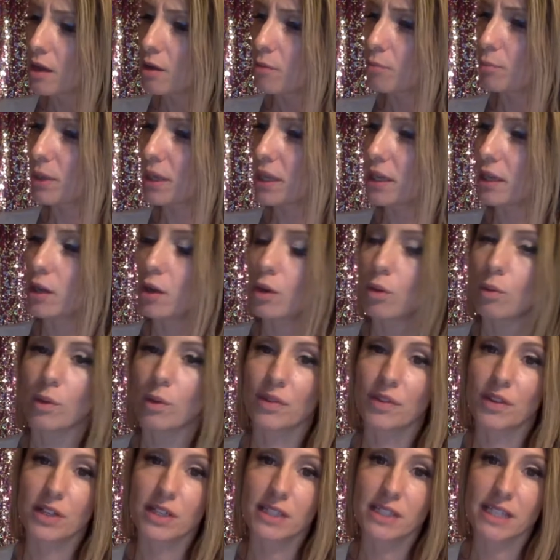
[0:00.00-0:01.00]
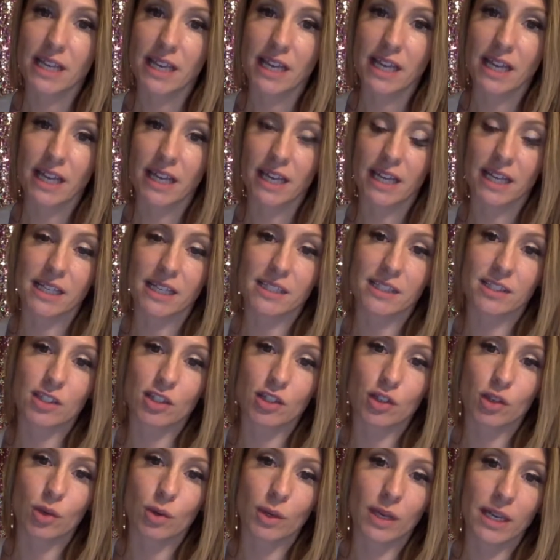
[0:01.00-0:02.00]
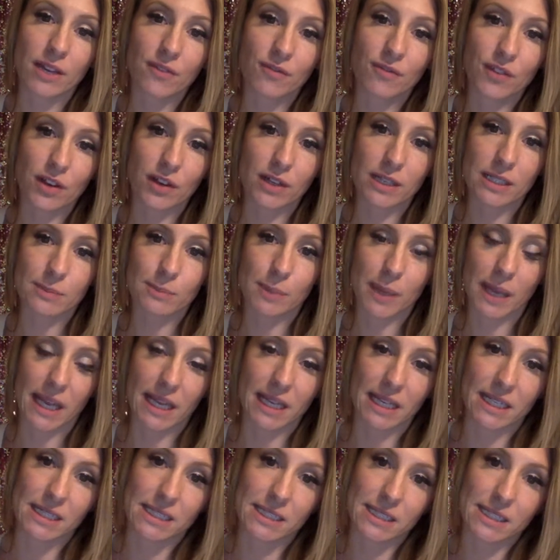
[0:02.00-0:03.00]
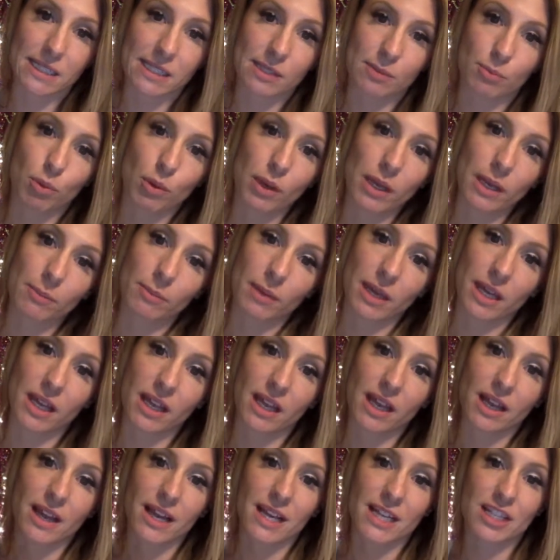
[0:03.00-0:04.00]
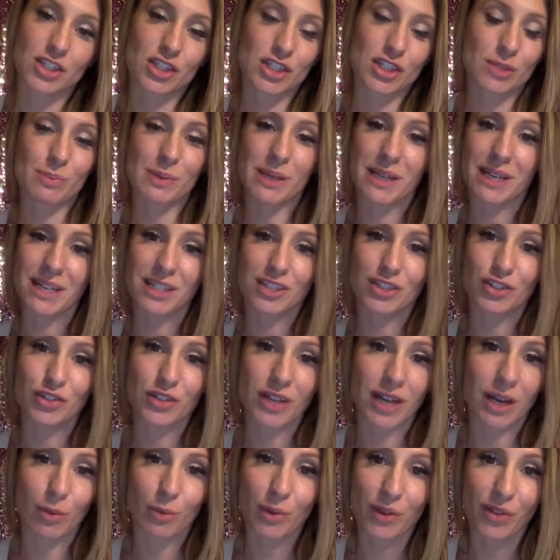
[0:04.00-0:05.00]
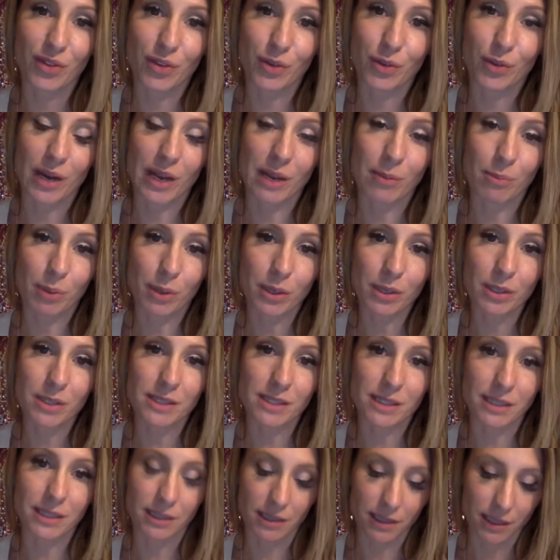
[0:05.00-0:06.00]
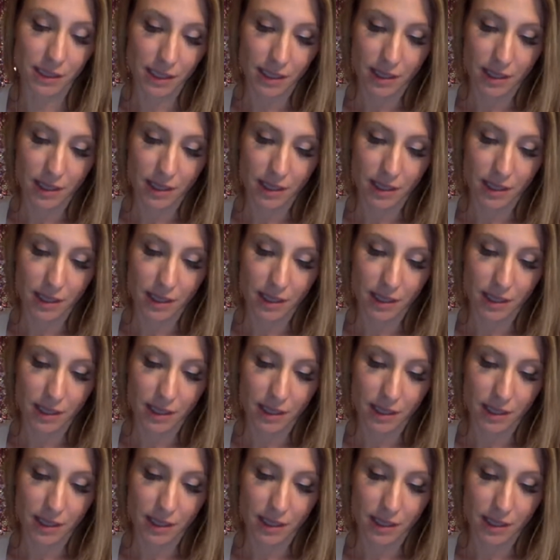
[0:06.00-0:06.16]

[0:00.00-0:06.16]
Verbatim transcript: But what they're saying is, you know, if there is pain and disappointment, it's just because you're not with the right person.